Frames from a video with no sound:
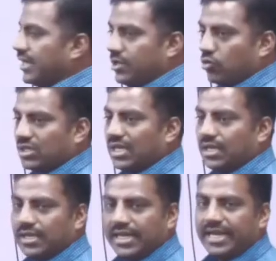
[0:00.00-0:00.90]
total
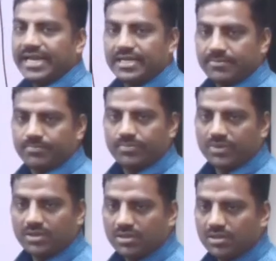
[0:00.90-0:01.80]
8.
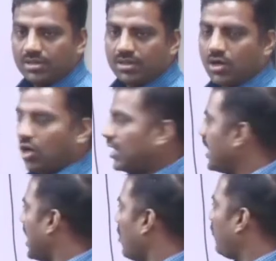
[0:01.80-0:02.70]
Already I
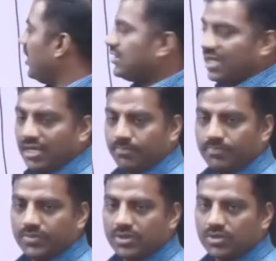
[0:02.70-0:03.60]
have filled 3.
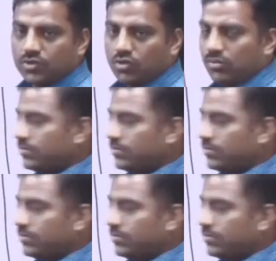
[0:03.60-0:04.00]
So